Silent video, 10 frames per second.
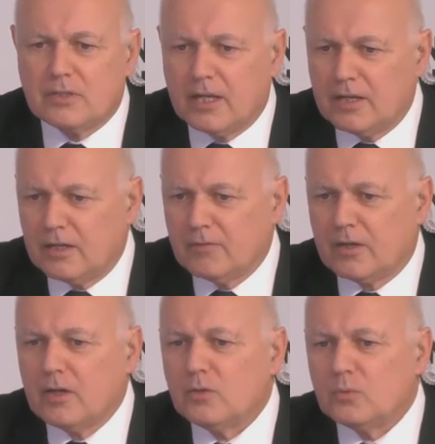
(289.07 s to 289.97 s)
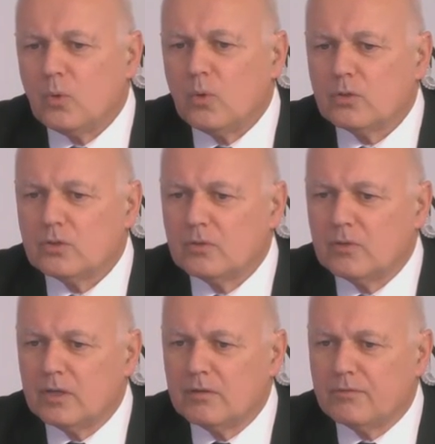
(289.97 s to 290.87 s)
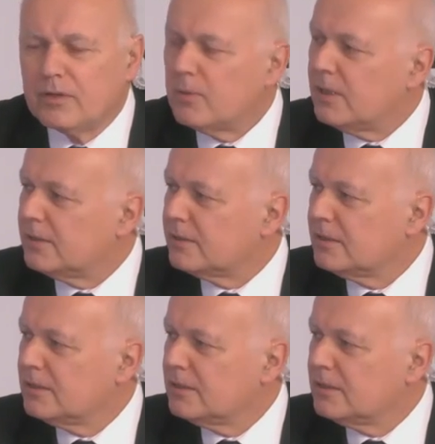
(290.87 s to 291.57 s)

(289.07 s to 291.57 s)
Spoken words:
the ending of the Cold War to the free world.